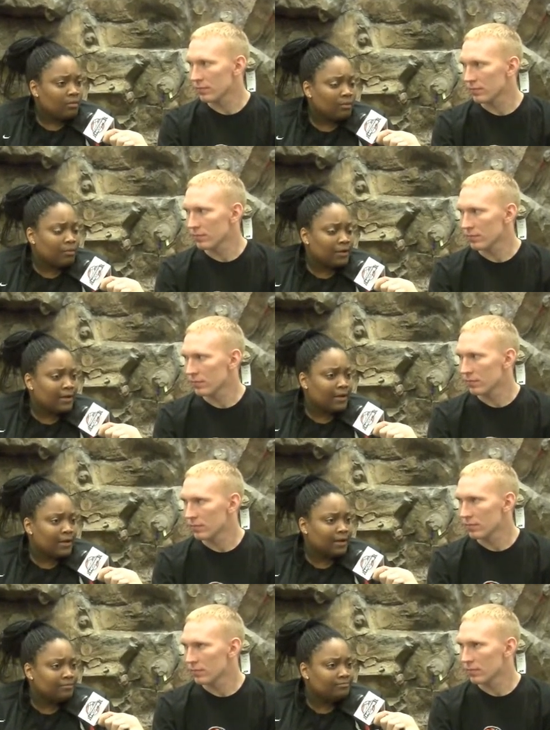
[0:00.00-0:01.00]
Speaker 1: but
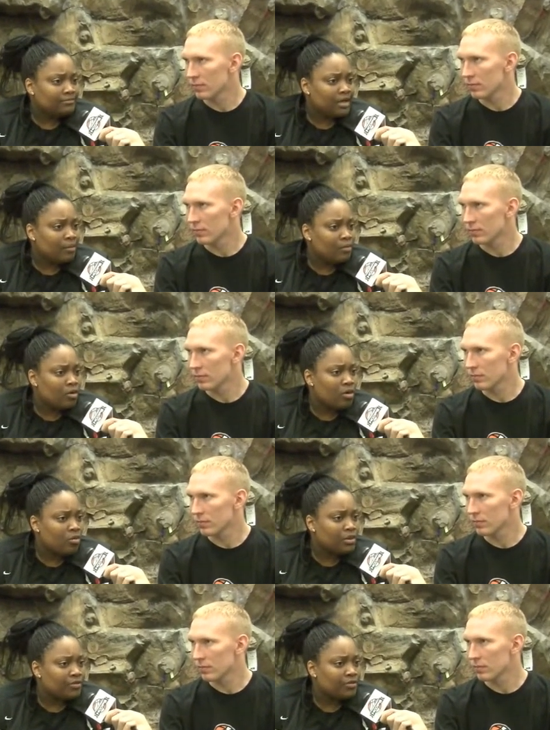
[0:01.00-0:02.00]
uh, I'm going
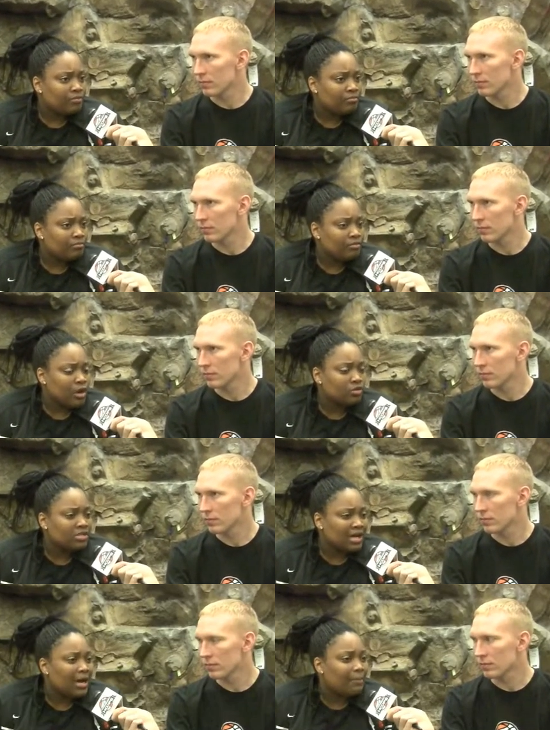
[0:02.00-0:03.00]
with no
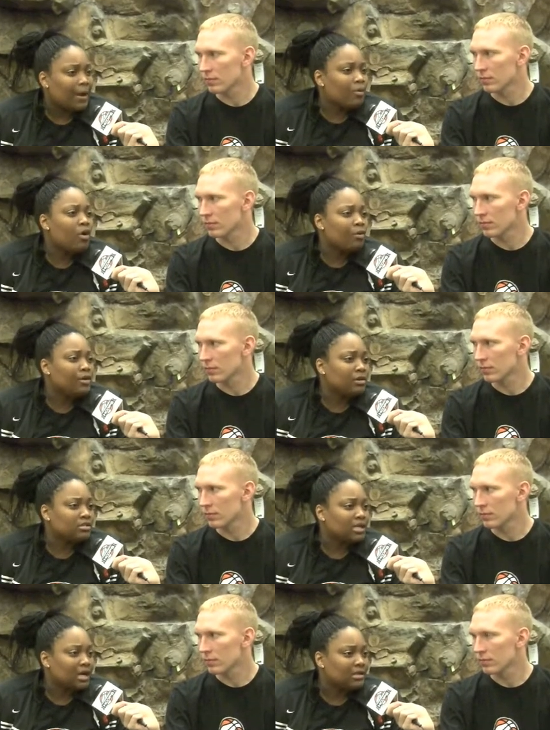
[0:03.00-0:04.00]
size. I'm, I'm going with no
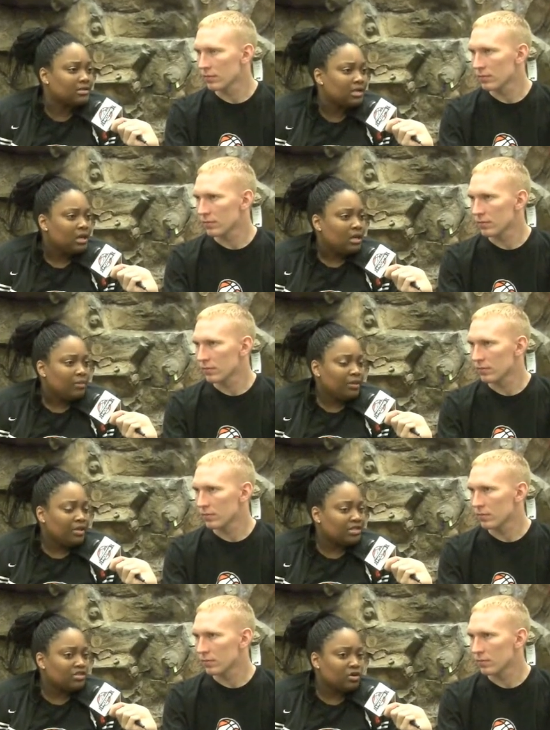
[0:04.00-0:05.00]
size
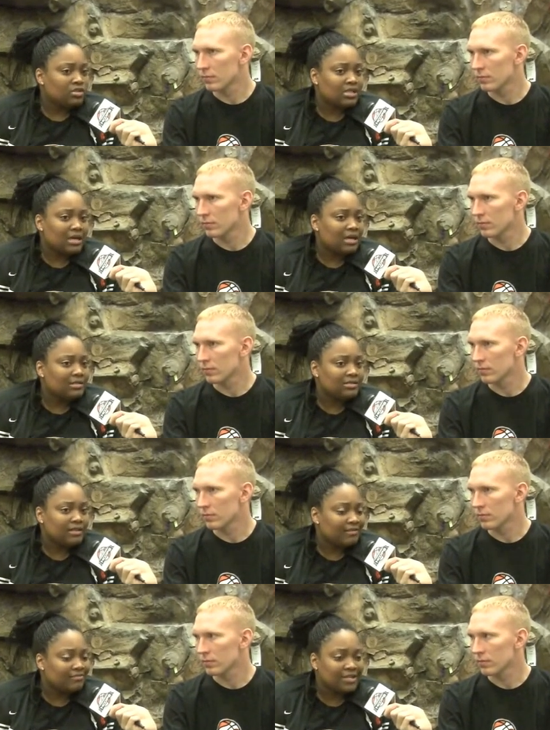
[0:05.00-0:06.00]
because no size.
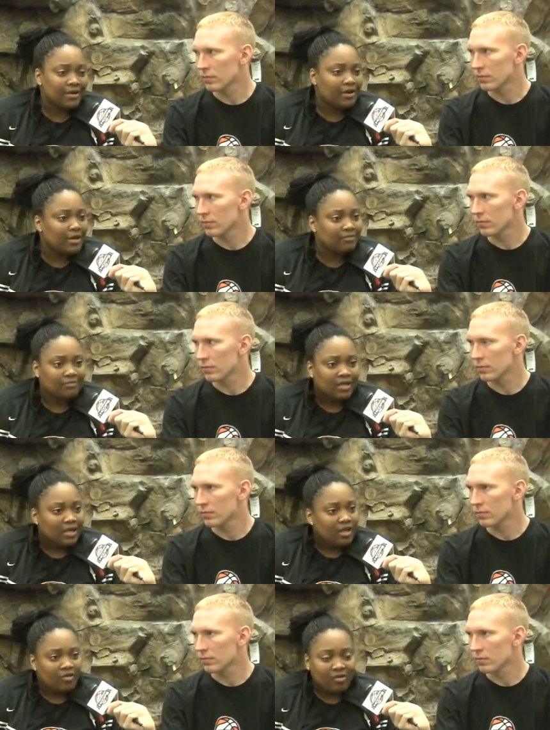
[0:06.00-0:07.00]
That Derek
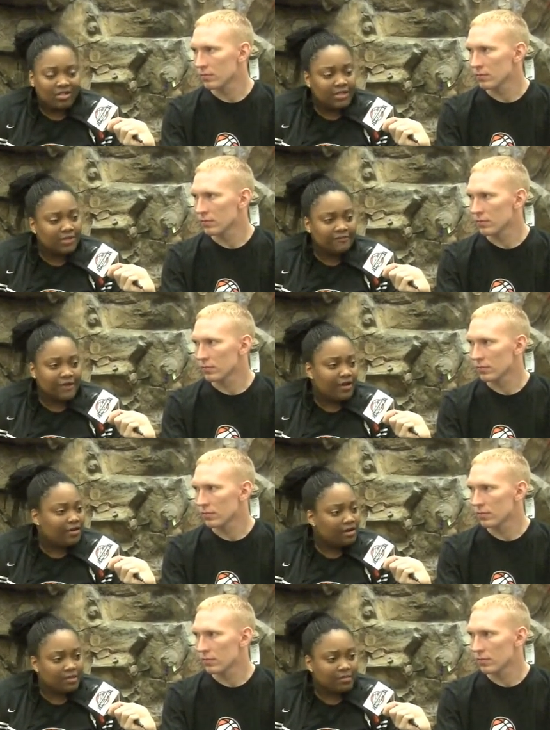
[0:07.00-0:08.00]
once he get
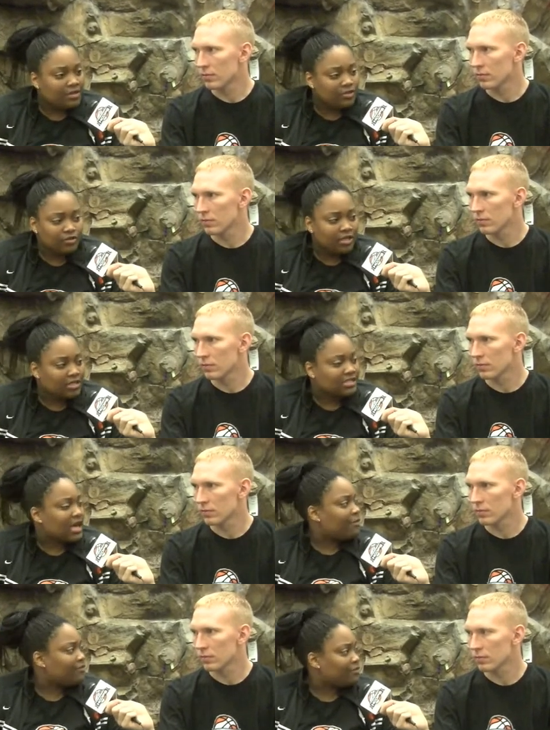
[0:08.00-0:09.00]
fired up, he, you can't
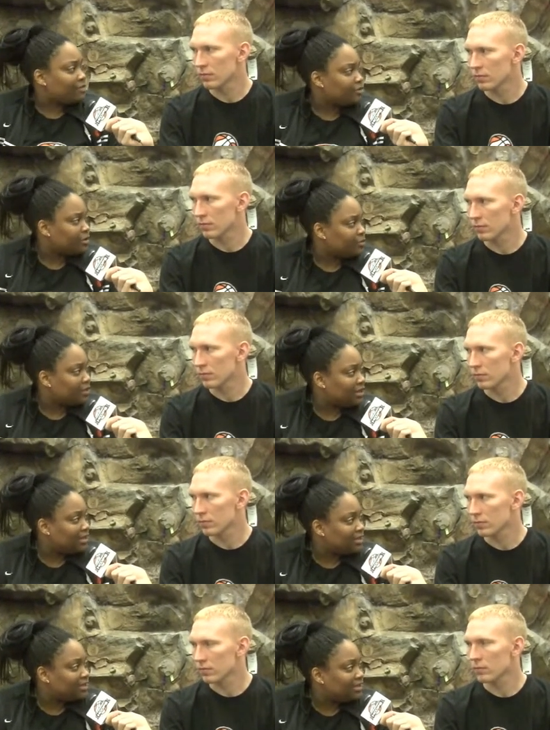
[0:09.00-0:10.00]
stop him from the three point
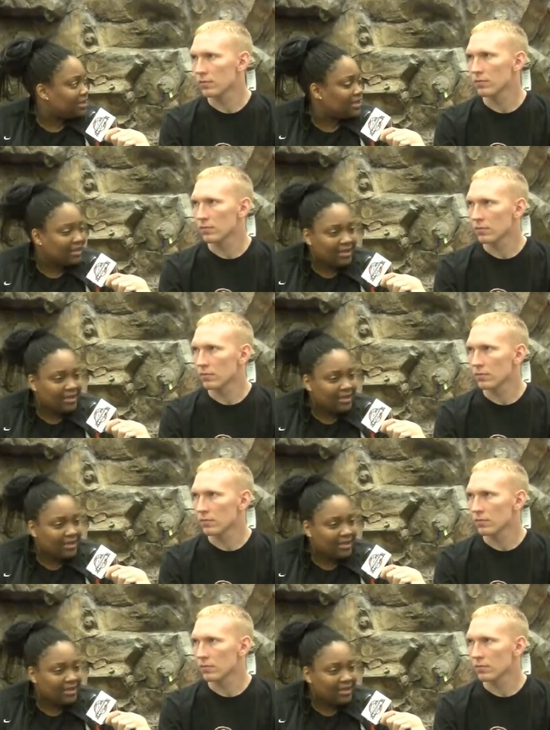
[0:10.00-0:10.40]
line. And that,